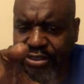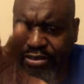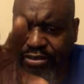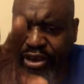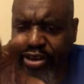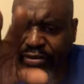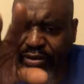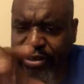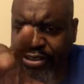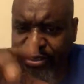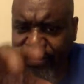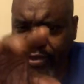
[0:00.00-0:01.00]
great
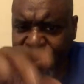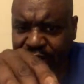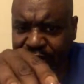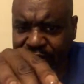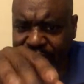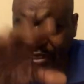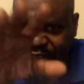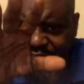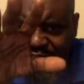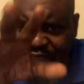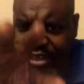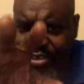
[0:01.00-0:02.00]
works of art. He's
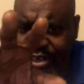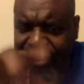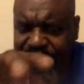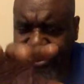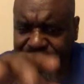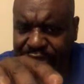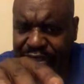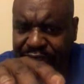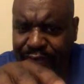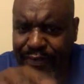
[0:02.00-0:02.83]
that nice with it.